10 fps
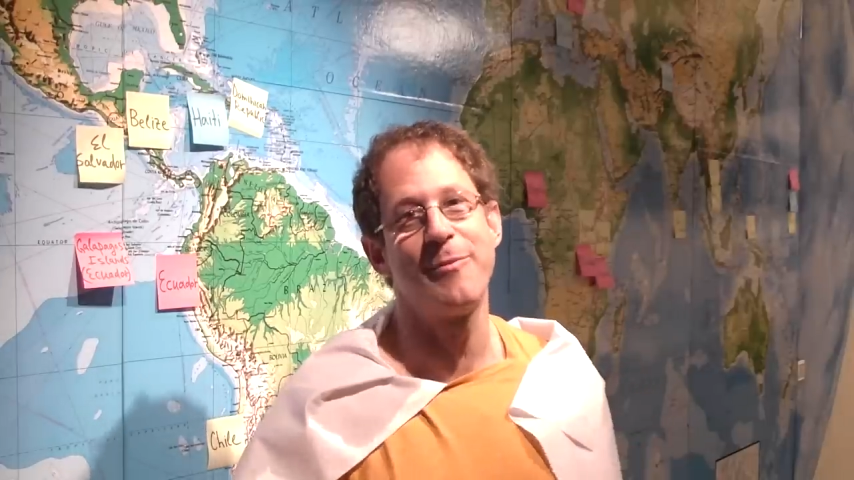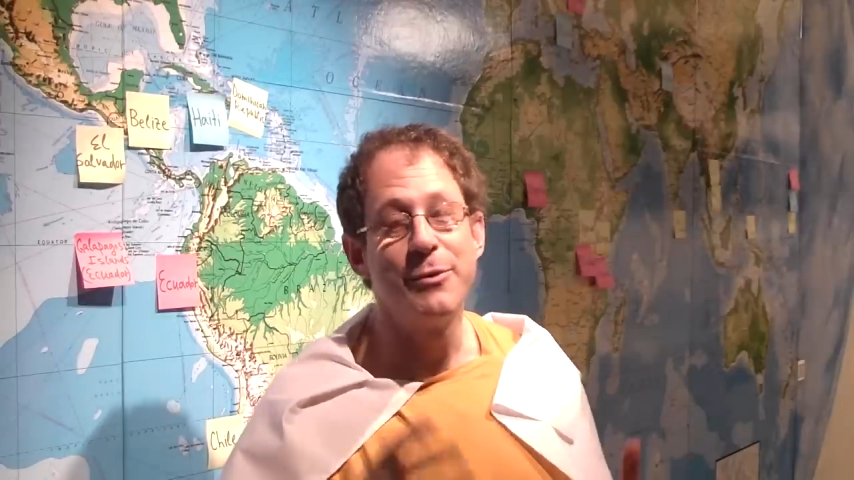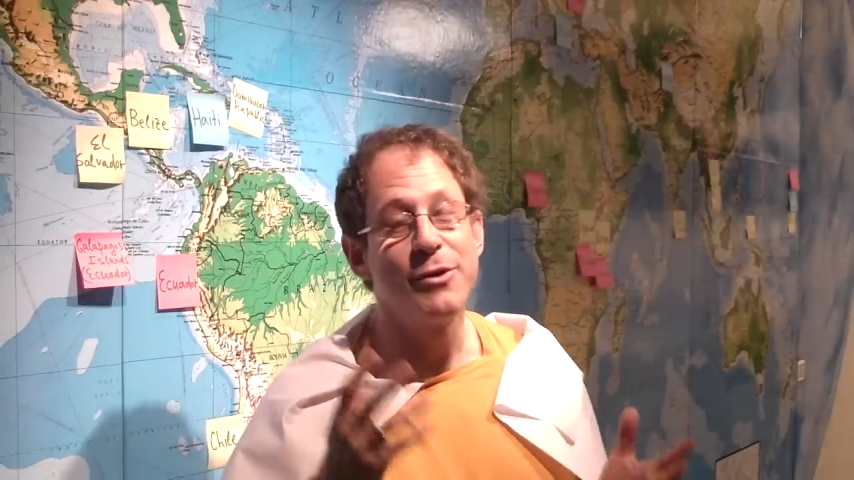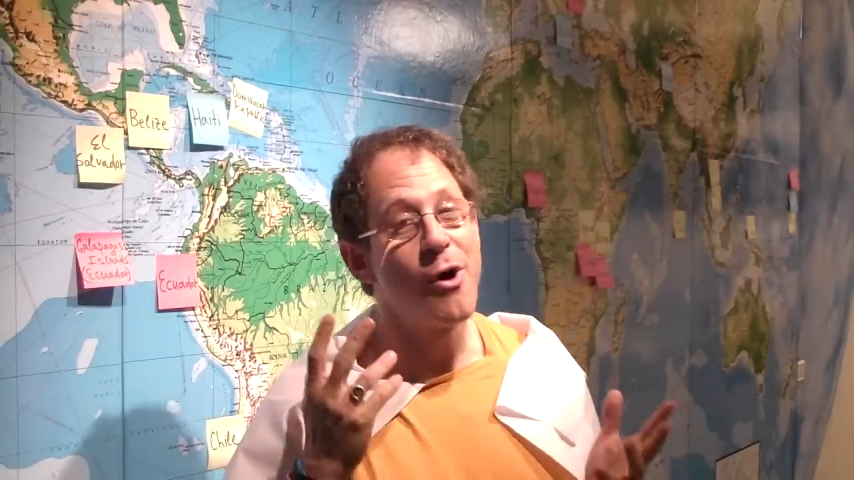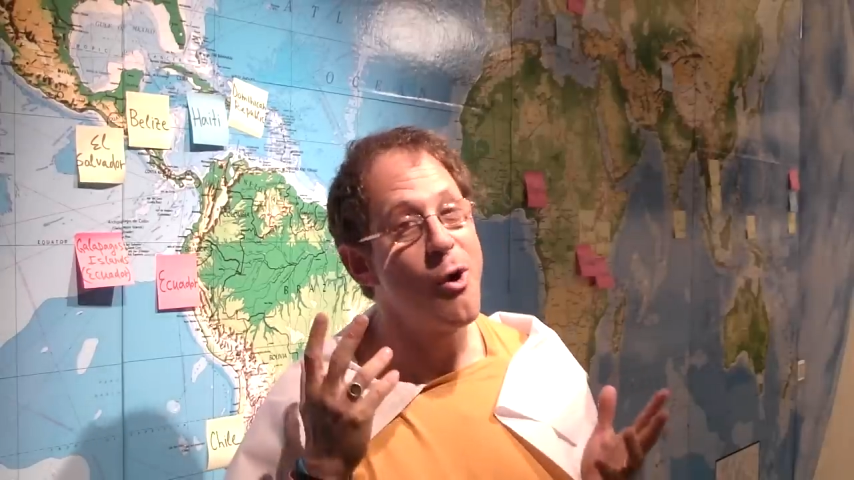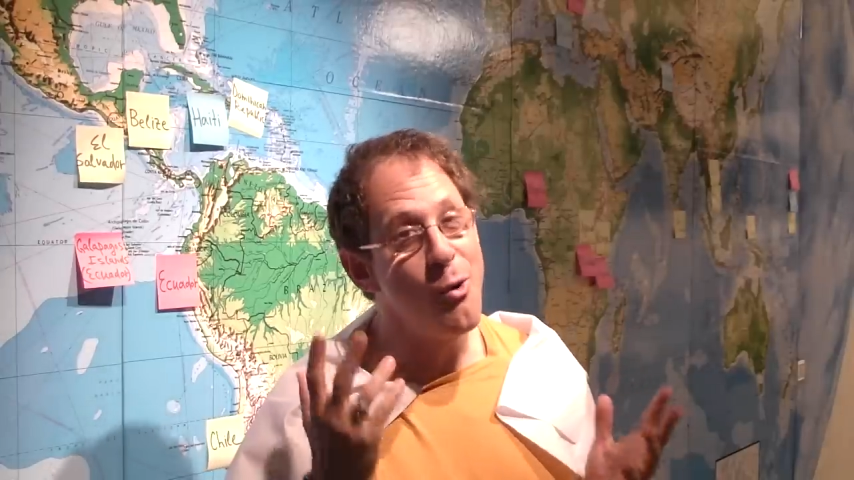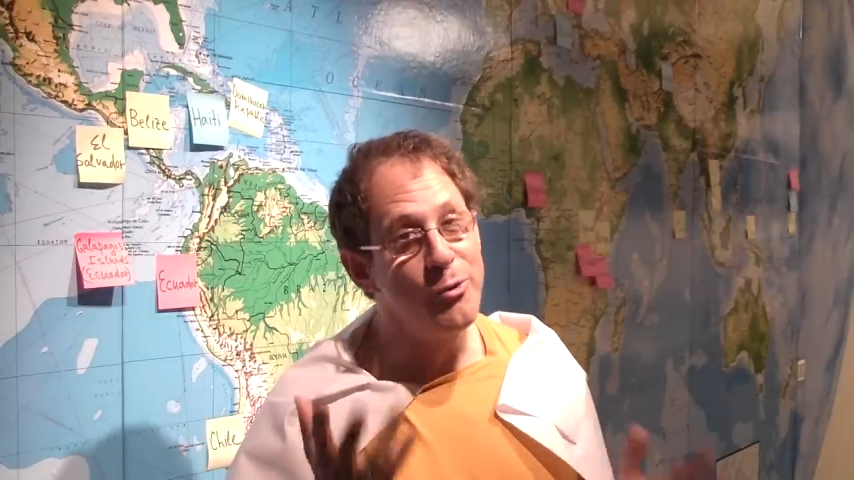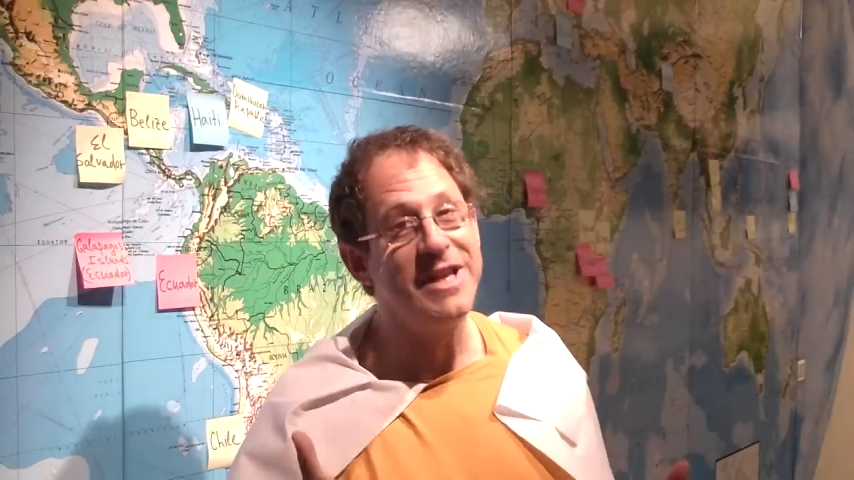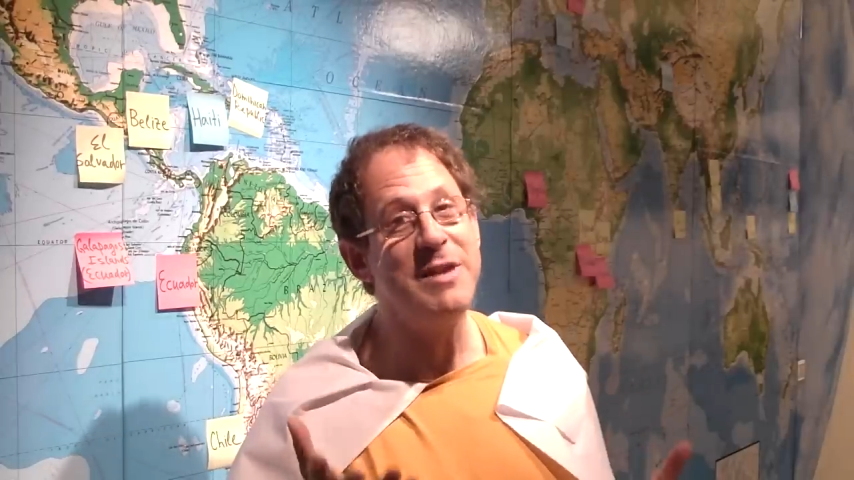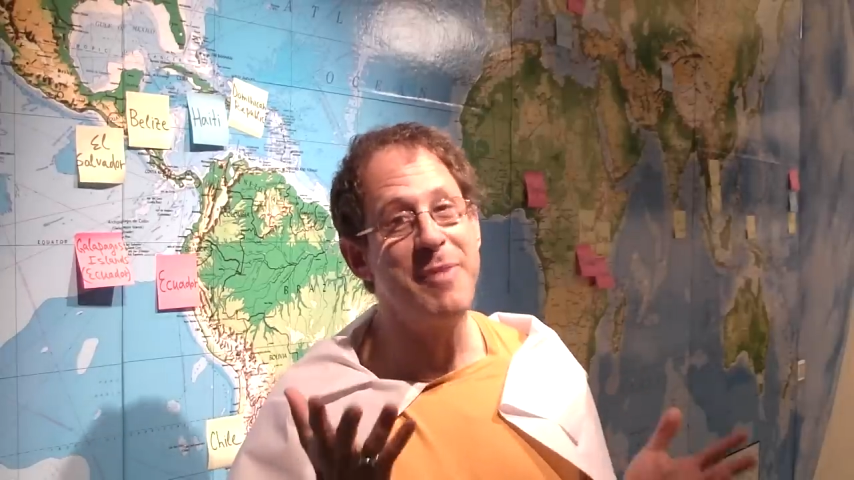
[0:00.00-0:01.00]
It will
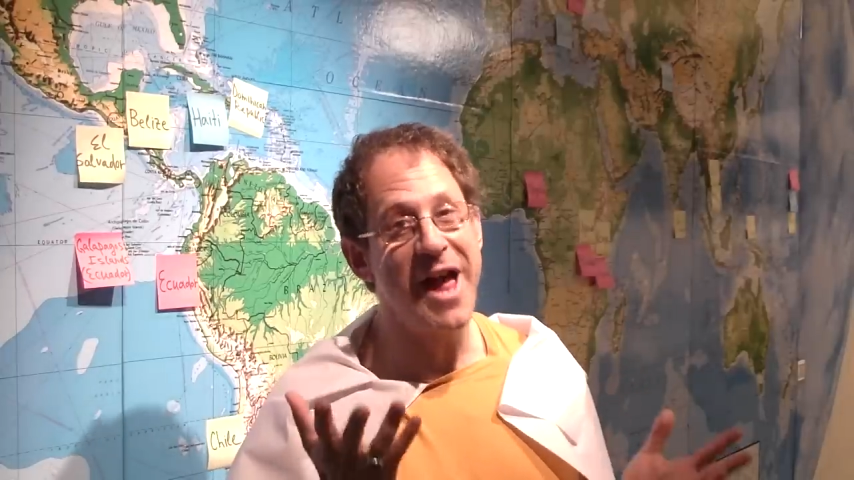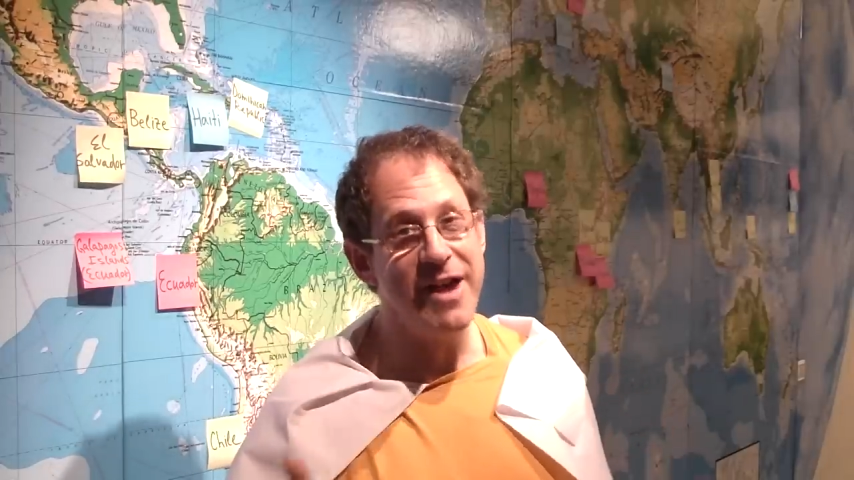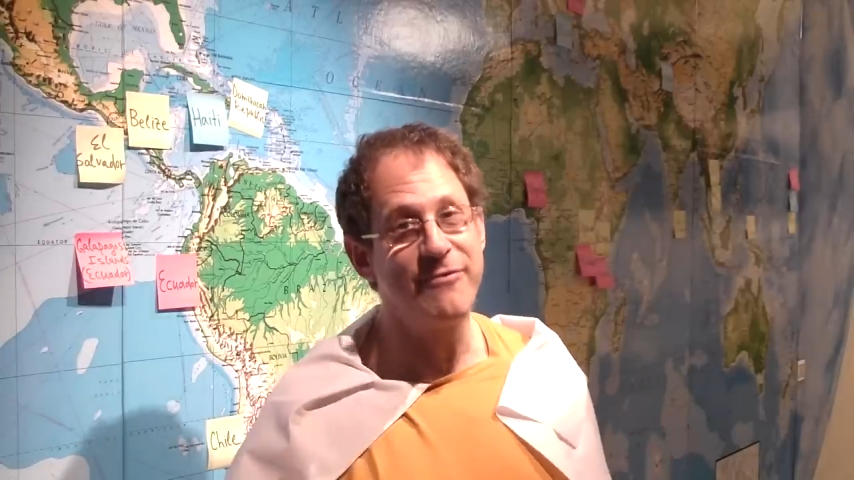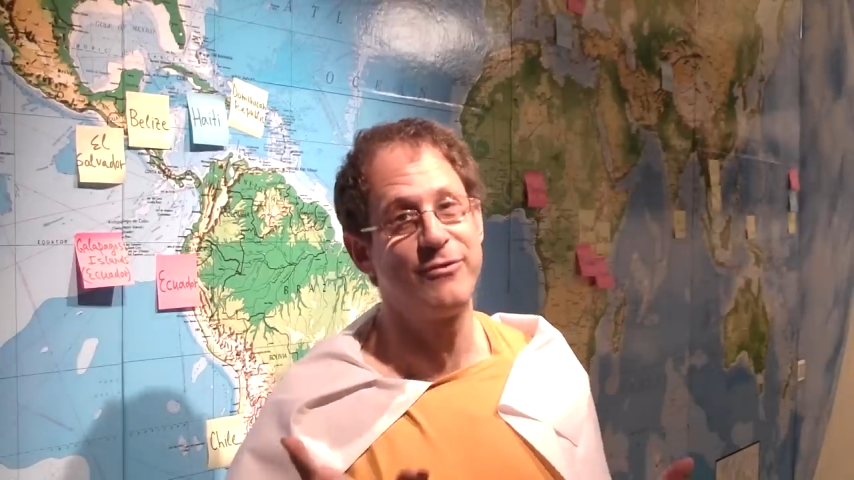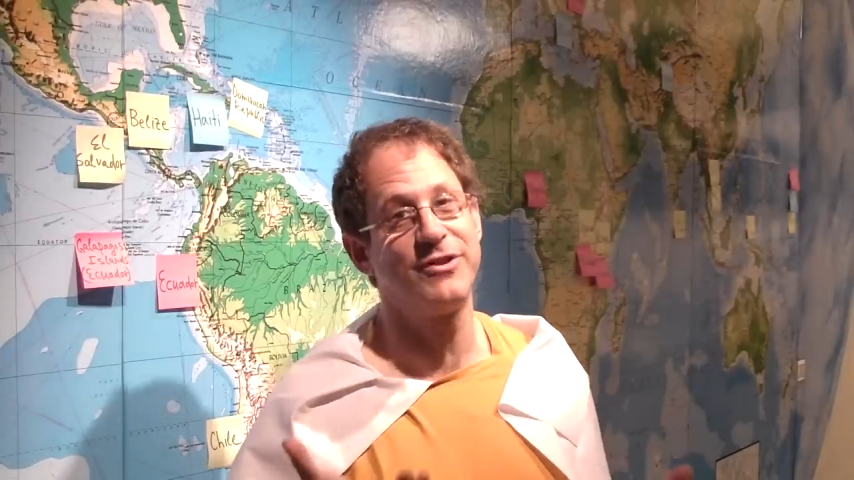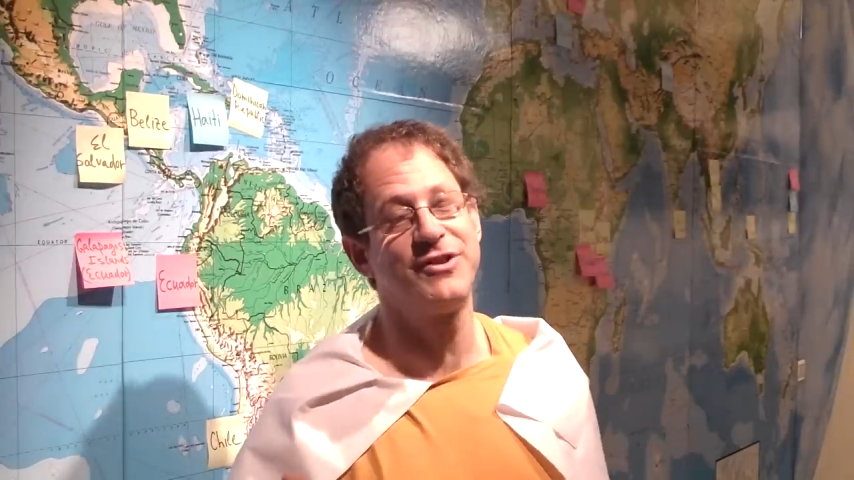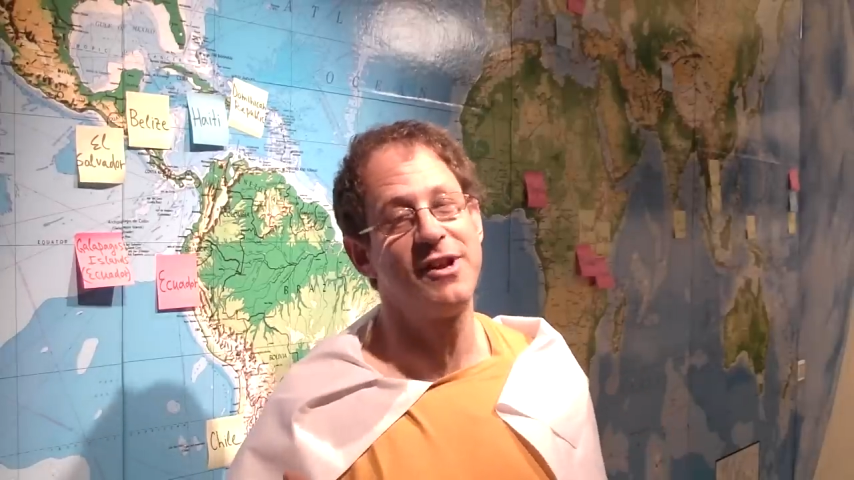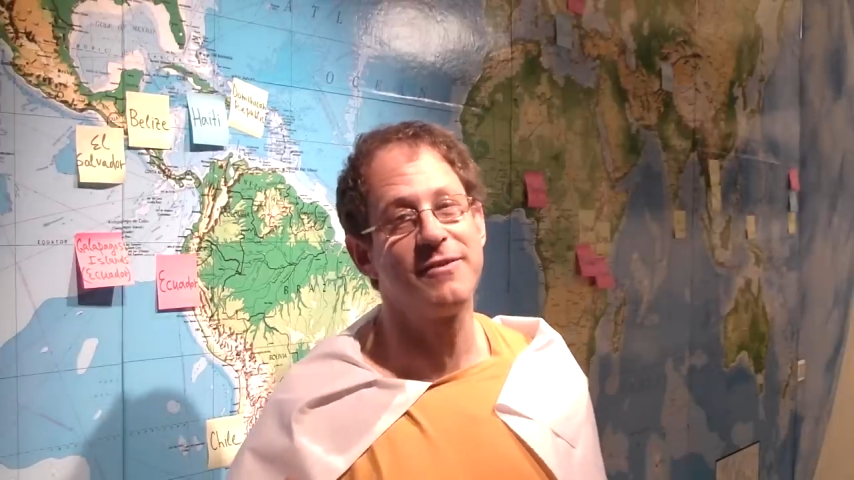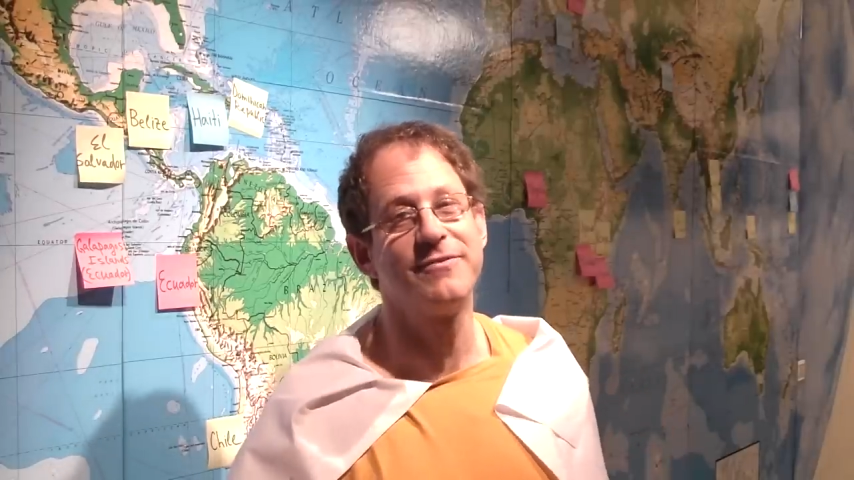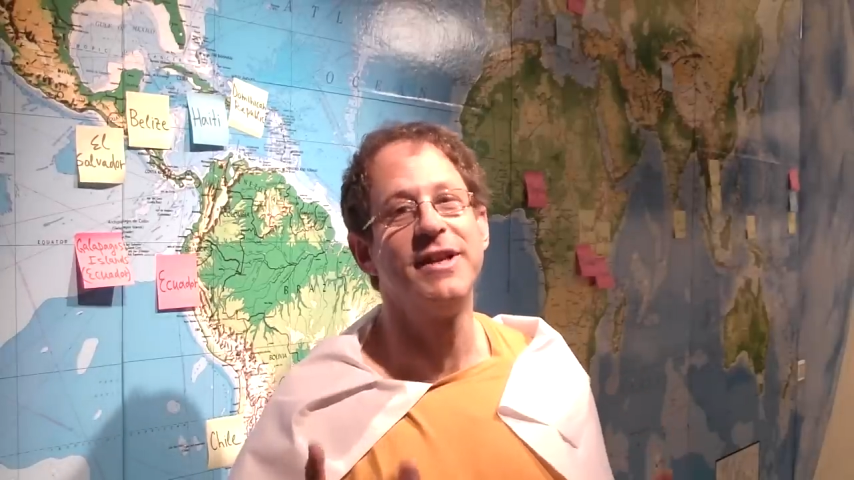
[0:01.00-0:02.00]
only pay for
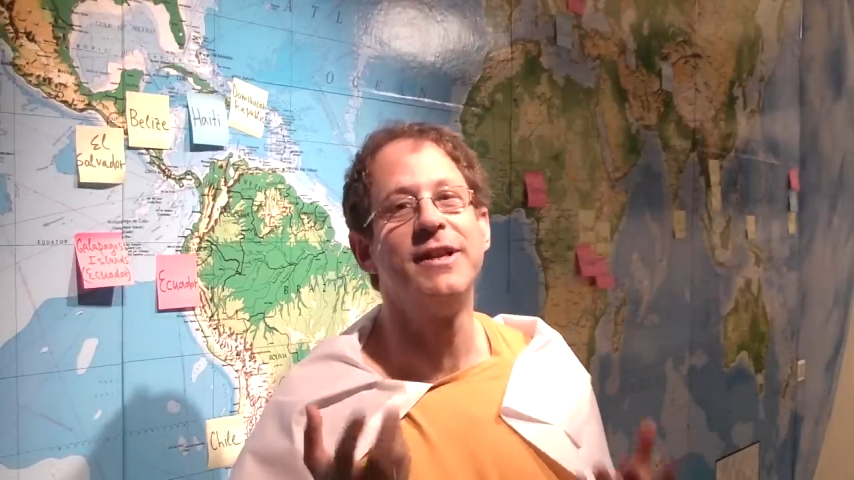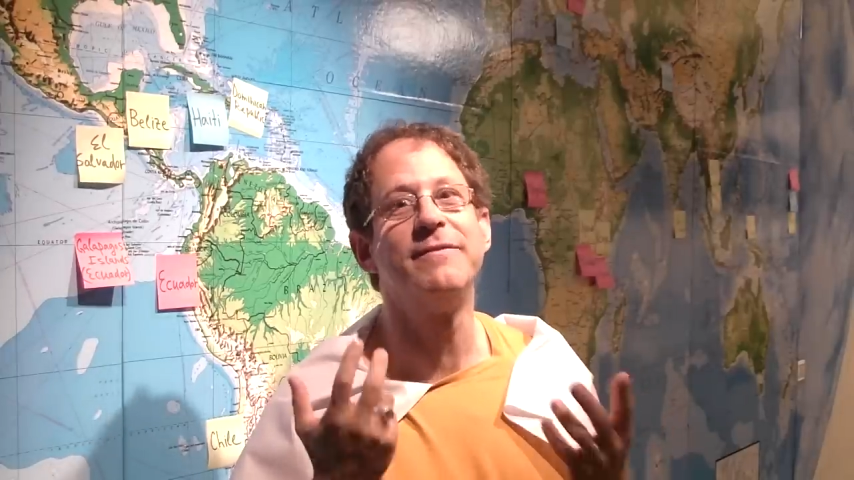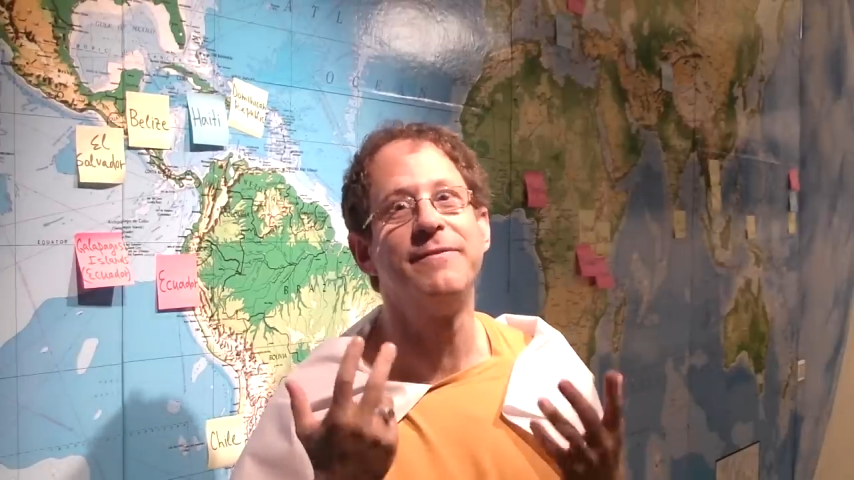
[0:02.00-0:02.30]
itself in